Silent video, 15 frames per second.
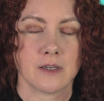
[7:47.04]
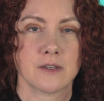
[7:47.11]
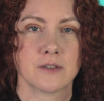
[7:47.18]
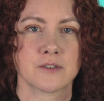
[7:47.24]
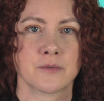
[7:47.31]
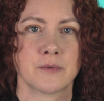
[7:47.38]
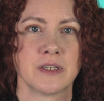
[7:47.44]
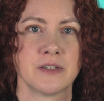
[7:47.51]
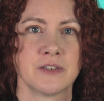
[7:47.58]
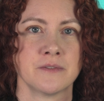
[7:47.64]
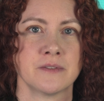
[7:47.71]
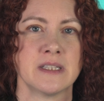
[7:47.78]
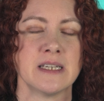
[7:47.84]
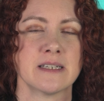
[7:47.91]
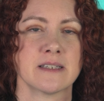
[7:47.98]
So when you
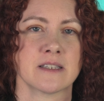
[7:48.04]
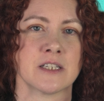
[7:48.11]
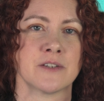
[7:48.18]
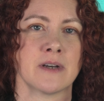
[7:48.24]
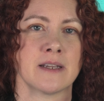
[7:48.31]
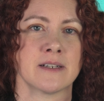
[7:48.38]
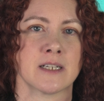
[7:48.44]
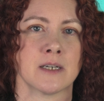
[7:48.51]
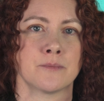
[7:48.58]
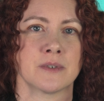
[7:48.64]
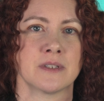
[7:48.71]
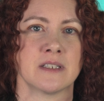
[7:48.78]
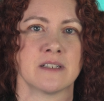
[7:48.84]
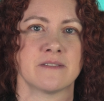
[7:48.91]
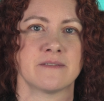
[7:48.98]
do this, you end up
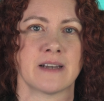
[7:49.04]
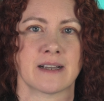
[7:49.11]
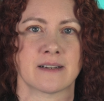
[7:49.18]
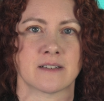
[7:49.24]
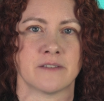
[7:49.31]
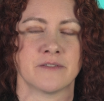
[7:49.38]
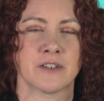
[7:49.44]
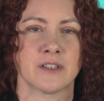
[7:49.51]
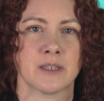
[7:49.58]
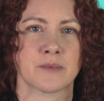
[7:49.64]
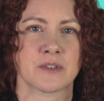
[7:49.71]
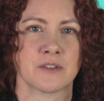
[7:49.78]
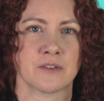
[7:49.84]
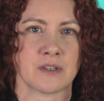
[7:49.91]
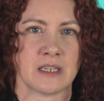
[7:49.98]
with the effect of your
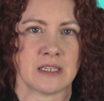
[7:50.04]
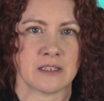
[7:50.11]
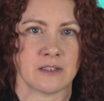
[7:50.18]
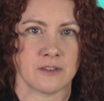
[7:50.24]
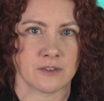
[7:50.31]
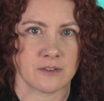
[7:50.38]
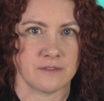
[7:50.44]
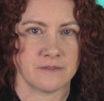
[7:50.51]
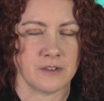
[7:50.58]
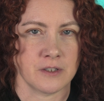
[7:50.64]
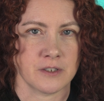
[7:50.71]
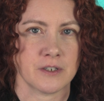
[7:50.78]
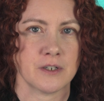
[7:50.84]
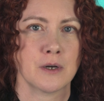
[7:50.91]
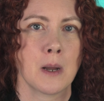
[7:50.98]
lips looking a little
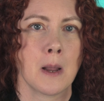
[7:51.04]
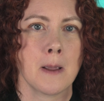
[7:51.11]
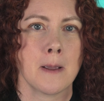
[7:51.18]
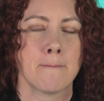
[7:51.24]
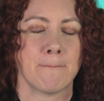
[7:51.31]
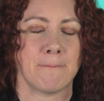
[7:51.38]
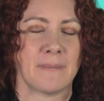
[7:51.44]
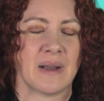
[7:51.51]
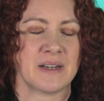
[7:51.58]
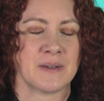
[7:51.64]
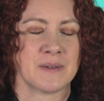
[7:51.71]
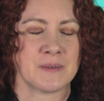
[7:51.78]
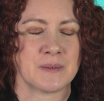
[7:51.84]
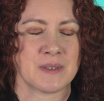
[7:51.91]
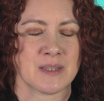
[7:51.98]
fuller. I
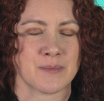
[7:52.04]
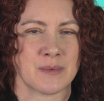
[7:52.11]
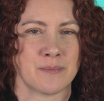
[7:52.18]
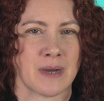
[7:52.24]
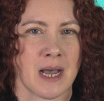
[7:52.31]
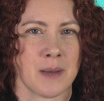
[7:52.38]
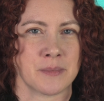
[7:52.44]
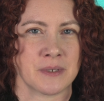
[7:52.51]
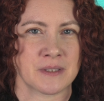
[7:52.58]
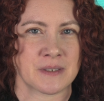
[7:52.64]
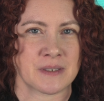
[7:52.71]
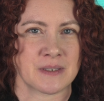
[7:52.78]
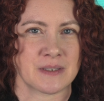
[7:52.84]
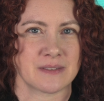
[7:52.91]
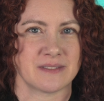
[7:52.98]
know it's been
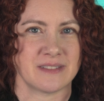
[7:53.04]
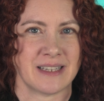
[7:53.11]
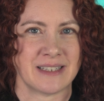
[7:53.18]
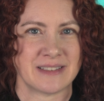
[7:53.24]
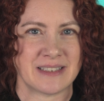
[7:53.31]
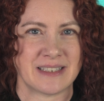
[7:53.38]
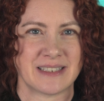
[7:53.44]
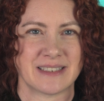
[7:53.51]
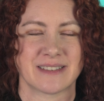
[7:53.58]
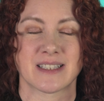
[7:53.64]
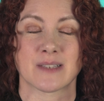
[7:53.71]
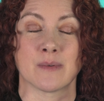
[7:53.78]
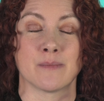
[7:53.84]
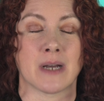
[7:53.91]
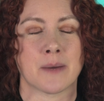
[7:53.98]
popular lately,
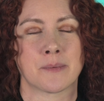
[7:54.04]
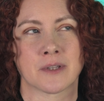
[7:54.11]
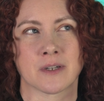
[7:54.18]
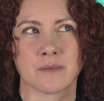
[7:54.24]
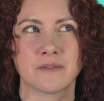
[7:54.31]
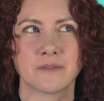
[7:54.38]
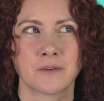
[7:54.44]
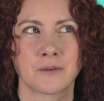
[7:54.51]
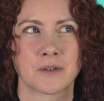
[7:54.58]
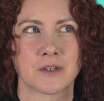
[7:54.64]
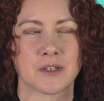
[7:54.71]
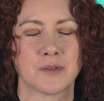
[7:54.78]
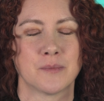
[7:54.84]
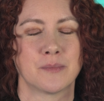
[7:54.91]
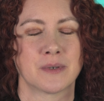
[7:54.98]
it's been popular
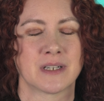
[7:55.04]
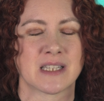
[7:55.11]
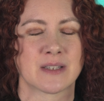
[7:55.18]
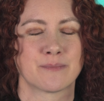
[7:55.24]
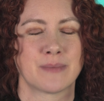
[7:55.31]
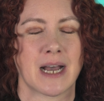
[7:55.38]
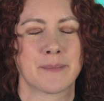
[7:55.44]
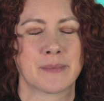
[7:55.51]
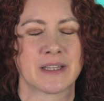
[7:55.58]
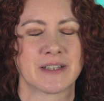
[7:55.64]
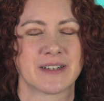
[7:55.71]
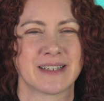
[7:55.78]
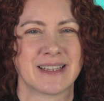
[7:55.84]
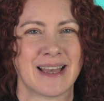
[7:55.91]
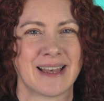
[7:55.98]
before, but it's
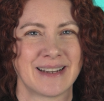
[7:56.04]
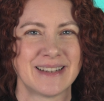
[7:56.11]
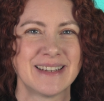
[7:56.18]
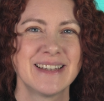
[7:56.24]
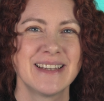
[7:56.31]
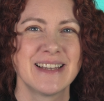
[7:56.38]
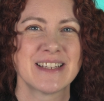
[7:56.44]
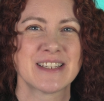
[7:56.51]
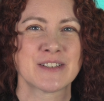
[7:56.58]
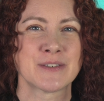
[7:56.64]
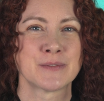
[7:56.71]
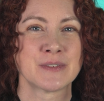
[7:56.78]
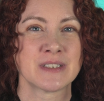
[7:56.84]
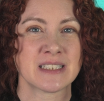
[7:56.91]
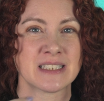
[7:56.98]
popular again
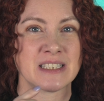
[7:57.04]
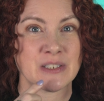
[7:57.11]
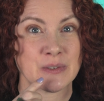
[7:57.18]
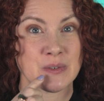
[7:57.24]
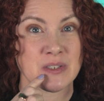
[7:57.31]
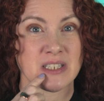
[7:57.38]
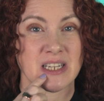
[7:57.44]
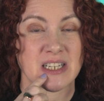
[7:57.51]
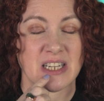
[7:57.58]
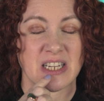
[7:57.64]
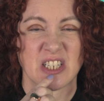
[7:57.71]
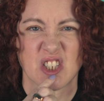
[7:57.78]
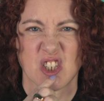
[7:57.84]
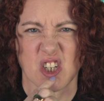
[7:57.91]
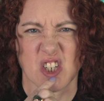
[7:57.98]
to really use like
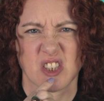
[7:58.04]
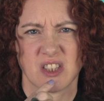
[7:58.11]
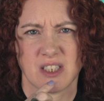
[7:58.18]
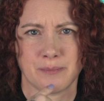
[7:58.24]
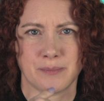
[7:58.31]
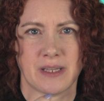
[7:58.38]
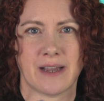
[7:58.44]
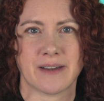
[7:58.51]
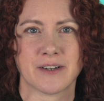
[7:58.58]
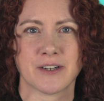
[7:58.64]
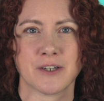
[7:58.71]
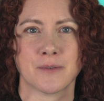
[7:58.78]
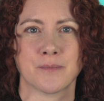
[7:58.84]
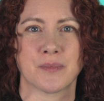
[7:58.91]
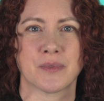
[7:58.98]
a dark lip
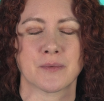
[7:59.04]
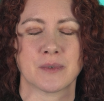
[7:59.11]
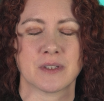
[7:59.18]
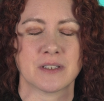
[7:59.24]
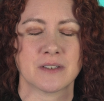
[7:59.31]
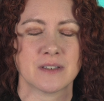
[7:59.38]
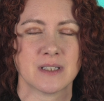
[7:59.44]
liner with your